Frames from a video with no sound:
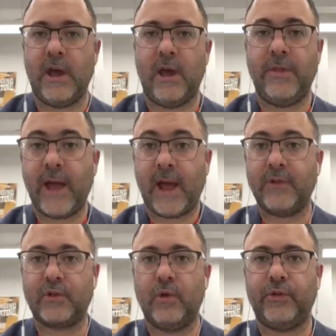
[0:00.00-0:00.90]
uh, that
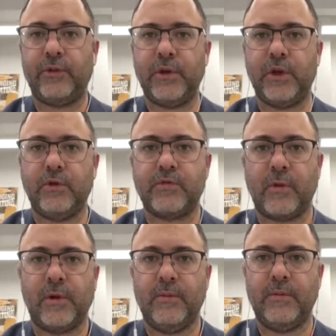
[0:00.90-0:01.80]
has caused them huge
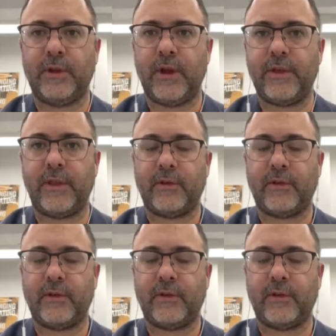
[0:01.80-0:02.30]
problems, and I think